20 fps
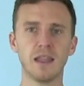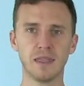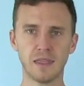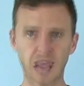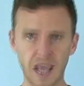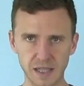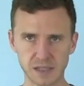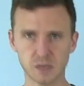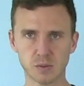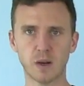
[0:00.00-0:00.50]

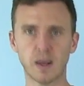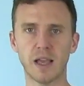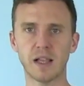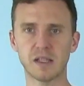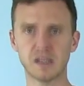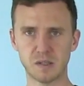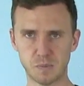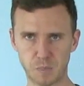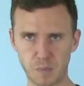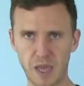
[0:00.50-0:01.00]
That's what I
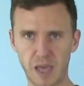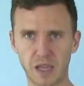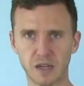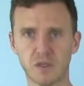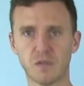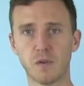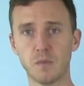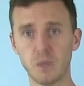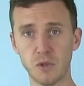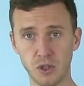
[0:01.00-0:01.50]
expect
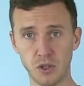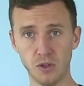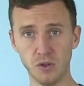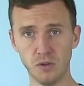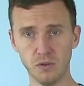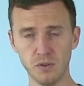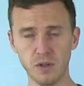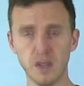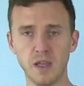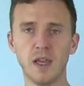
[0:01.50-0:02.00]
from
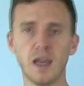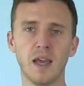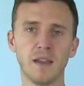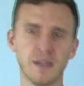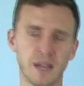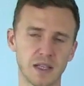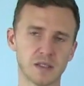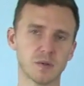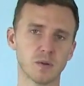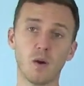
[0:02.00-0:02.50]
you,
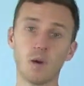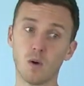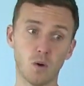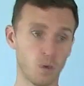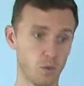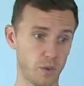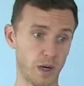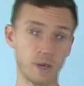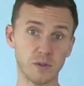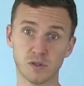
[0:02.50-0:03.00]
and
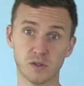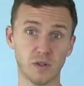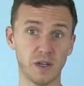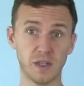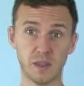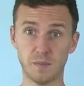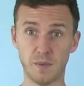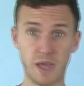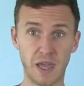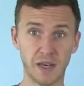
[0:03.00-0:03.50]
or when I was learning
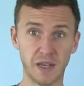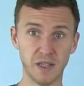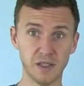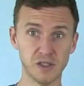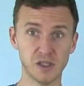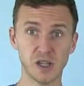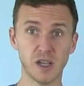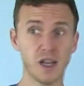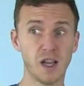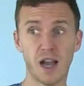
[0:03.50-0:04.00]
to
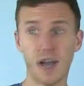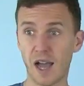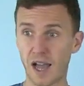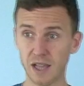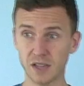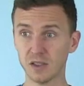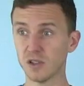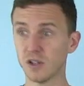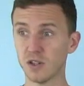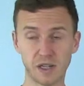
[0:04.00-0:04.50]
manage, I
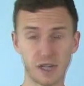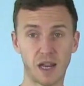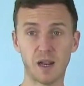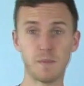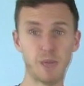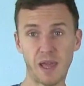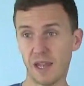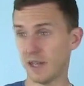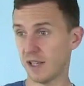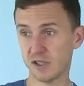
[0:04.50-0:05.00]
learned how to
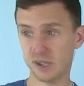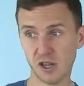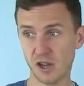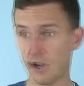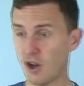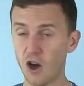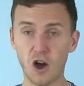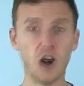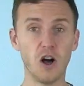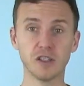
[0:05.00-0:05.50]
manage
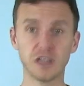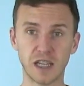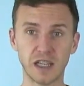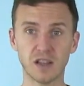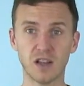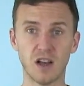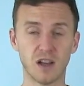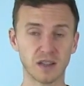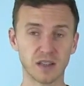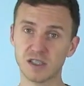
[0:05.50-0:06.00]
all day
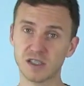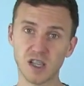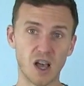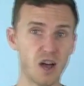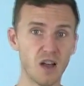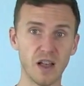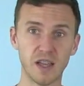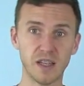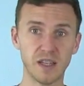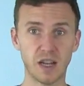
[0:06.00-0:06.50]
long. That's
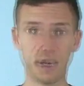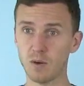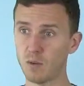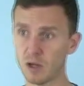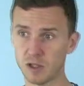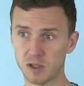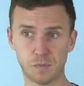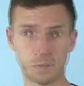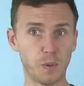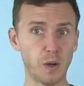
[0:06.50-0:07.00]
all I did. I
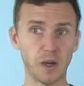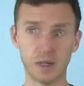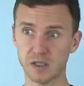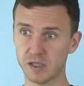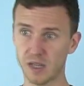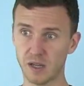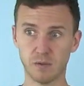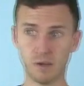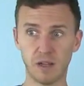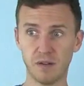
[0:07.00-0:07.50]
watched books,
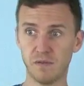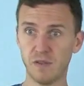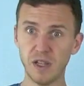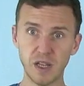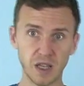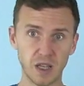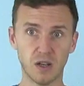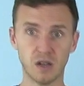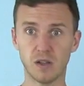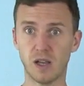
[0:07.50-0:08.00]
I read
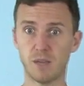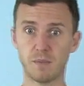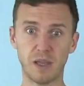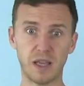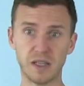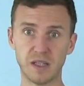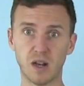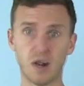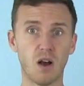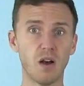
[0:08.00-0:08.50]
video. I
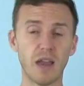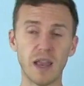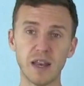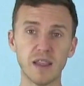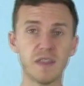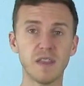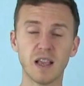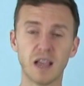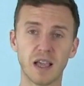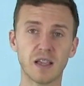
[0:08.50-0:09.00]
did
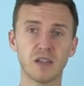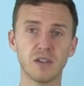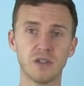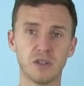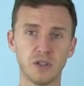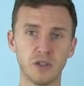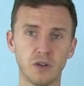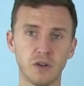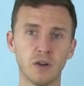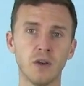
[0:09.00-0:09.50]
anything I could
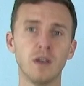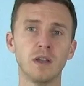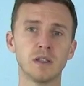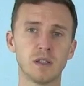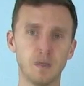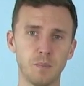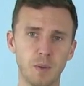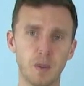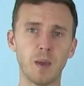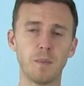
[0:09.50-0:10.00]
do
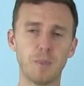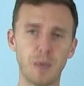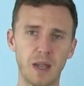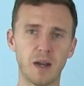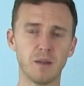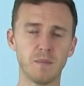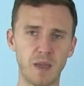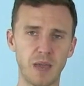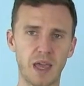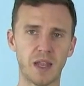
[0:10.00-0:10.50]
to be a
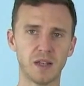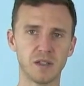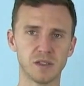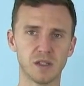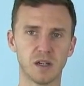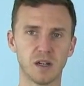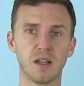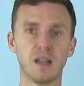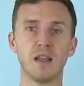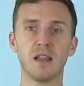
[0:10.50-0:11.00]
better
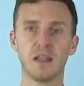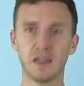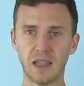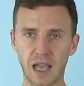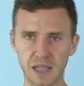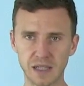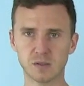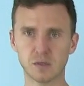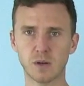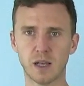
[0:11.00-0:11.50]
manager.
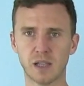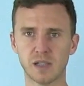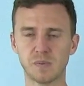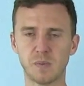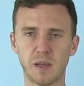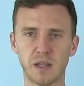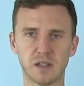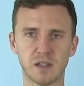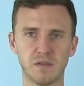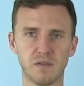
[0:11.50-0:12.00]
That's what I
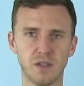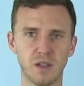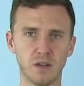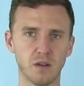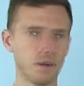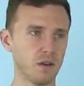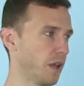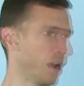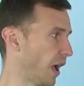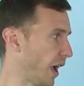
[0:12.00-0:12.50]
expect of
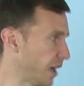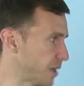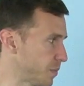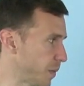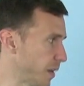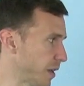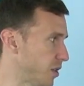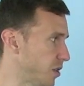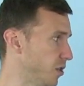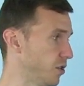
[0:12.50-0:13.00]
you. I
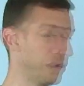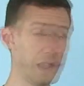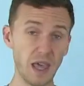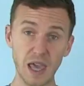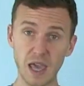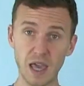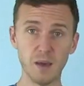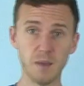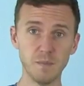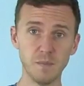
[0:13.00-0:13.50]
expect
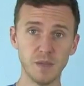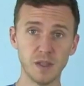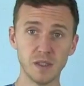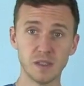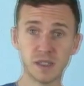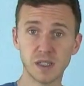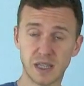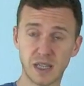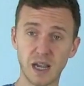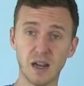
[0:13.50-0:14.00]
them
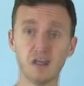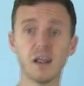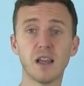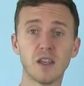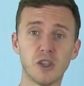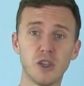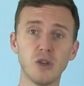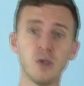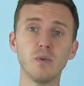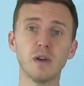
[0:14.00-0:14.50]
to care
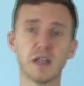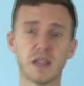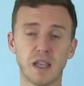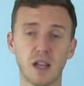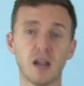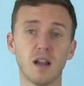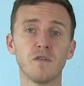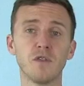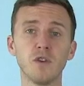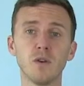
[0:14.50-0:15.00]
like you would
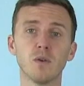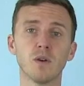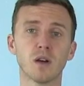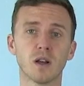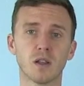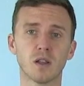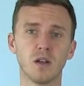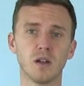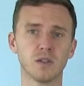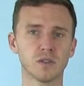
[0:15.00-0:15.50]
care if you were a
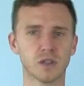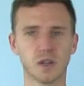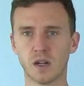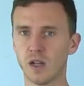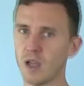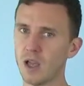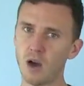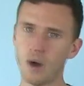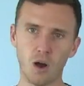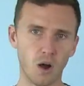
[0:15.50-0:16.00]
closer.
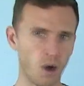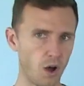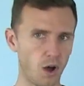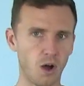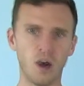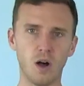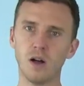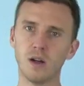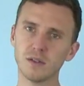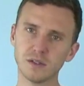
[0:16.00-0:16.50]

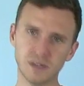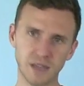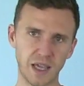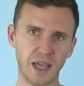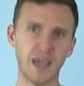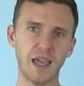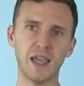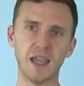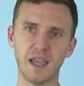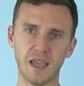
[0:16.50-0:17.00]
All
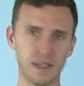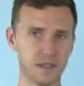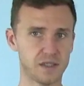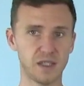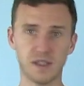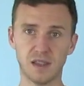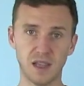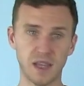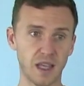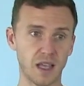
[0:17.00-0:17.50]
day, it's
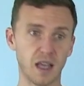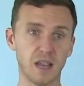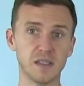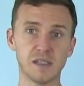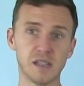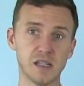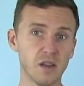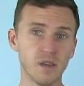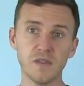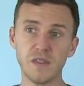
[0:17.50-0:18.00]
a thing.
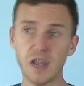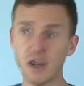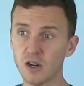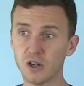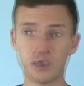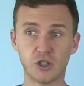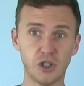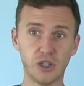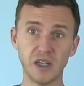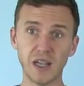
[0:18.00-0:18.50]
Until they're
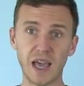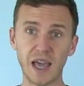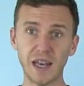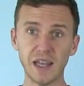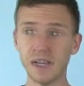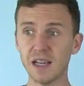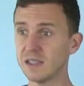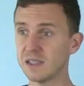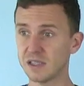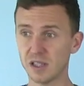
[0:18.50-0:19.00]
good at
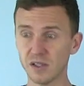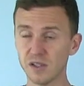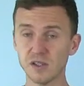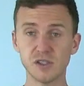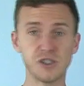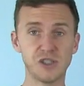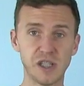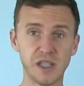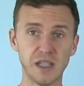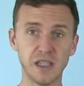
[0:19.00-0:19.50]
it, until they're
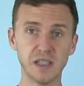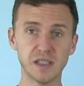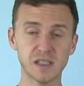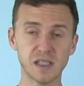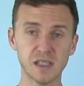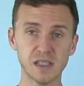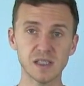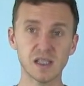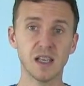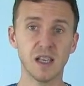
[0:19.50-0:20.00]

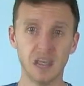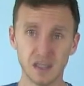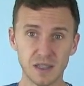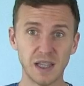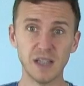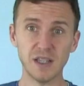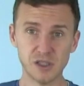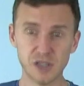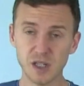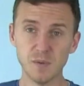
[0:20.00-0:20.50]
geniuses,
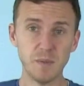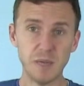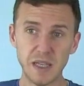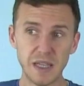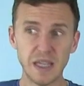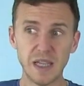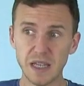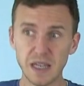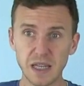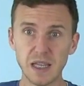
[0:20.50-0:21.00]
they should be
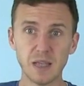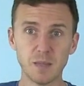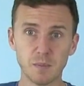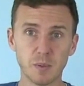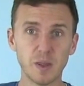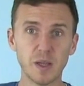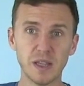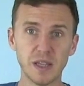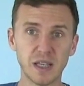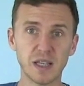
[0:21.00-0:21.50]
eating and
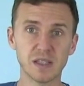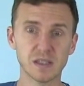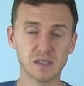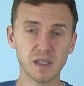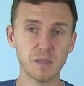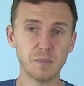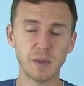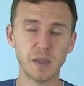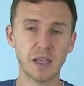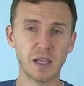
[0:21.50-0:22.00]
breathing and
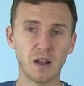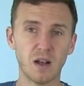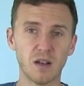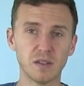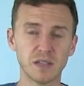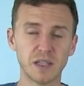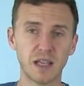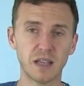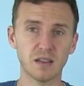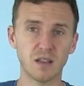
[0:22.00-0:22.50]
sleeping it all
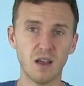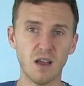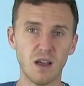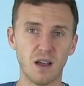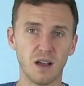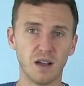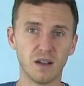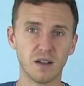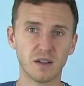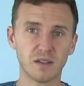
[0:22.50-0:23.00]
day
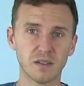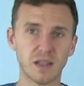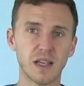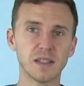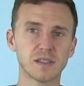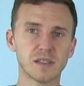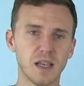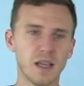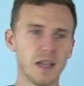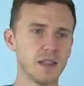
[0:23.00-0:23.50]
long.
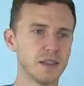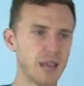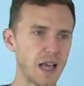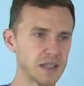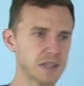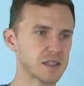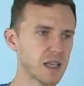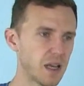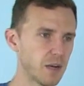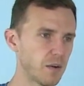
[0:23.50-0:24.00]
That's
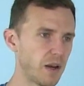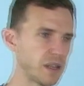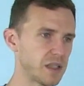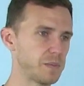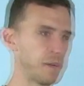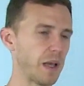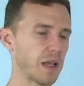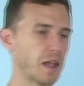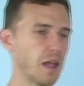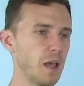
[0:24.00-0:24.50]
kind of what I
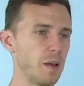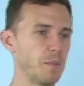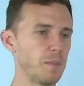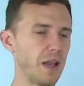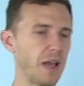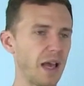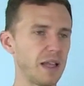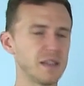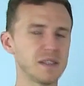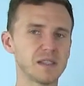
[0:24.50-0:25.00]
expect.
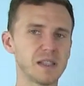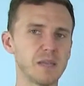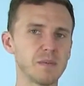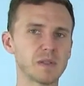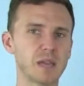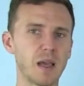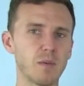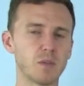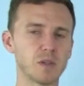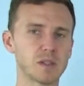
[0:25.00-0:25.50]
But at the same
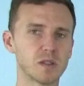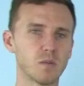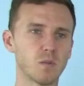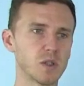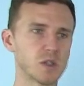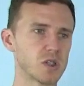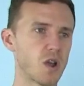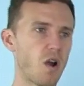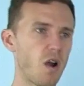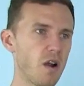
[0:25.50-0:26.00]
time,
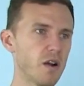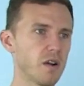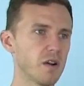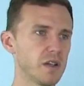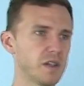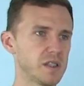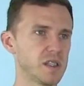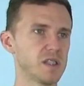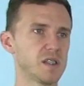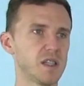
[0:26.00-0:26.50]
what's harder
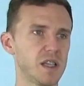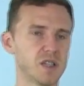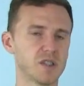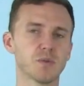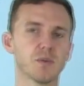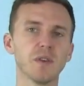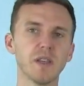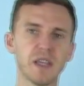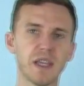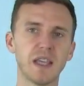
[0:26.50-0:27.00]
is it's
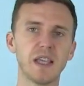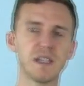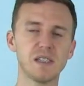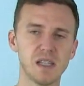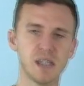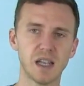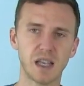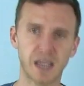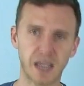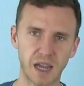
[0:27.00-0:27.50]
really
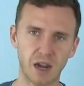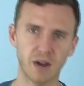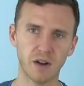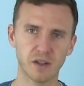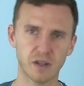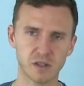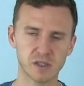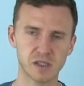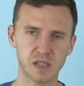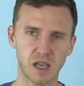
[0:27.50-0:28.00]
easy to care
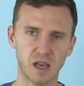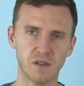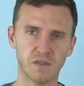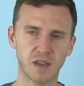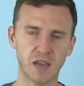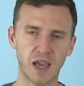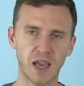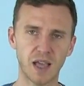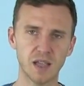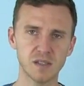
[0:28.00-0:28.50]
yourself,
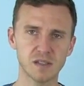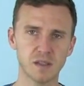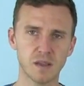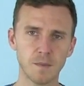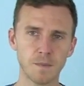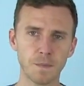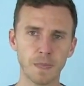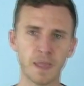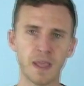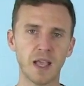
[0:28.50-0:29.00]
guys.
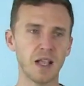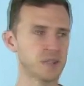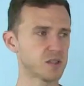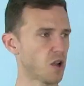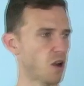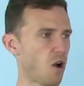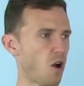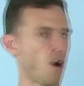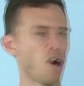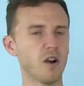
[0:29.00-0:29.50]
It's
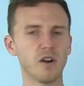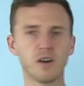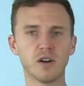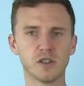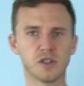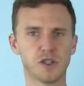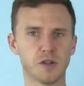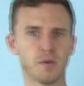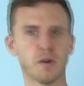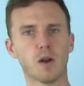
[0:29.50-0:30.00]
harder
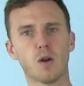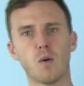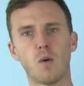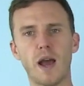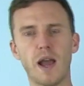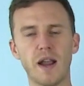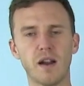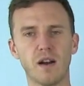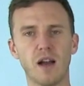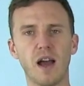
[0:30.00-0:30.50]
to
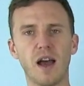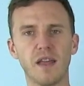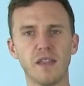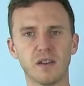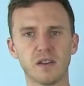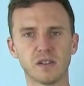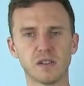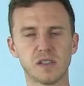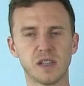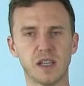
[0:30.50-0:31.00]
require
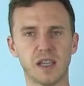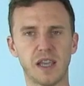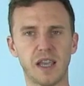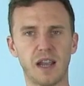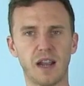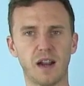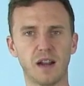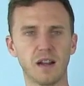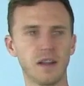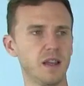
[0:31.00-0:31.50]
others to
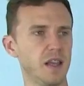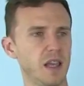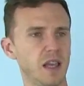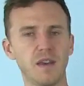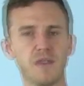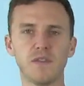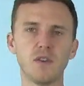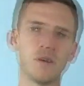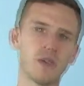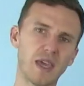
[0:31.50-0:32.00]
care.
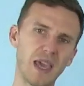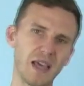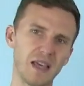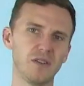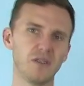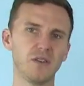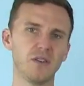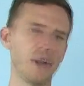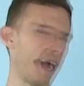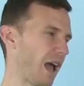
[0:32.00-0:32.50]
If you can't
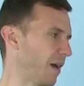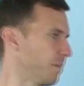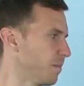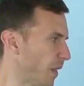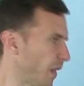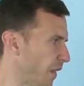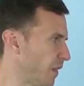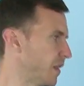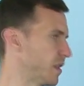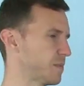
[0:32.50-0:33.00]
do that,
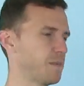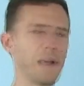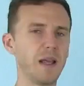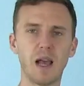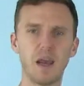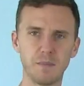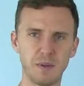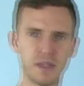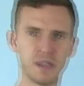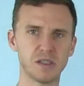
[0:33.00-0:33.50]
this may
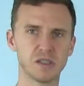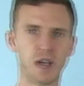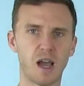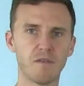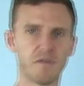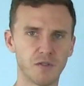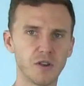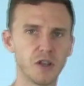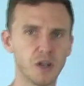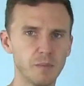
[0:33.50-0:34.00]
not be the
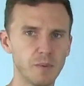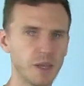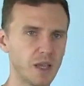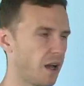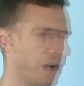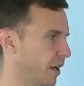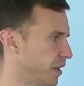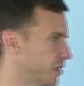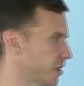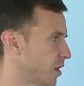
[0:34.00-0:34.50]
job for you, to be
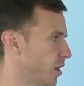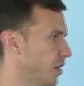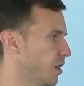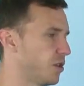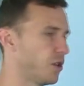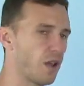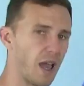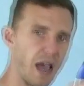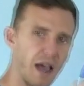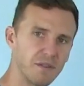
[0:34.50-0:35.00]
honest.
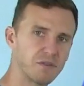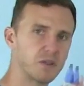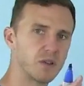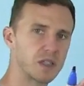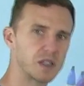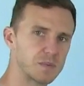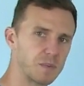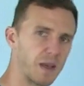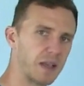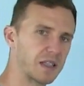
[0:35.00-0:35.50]
You have to
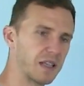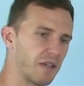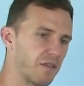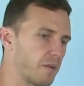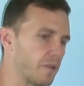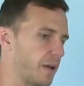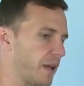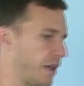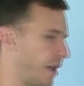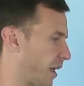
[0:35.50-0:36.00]
expect
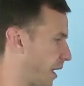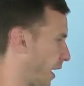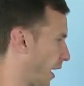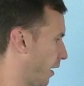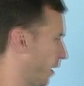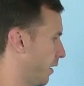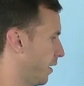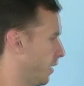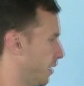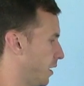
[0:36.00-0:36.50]
everybody to
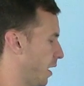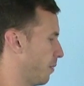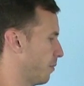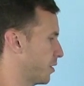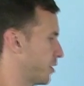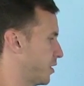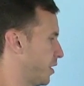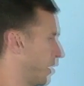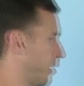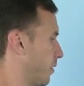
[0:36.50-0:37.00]
care. Number
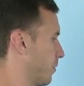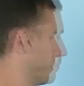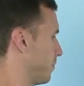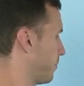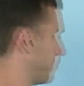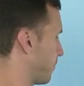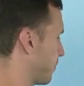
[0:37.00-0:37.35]
two,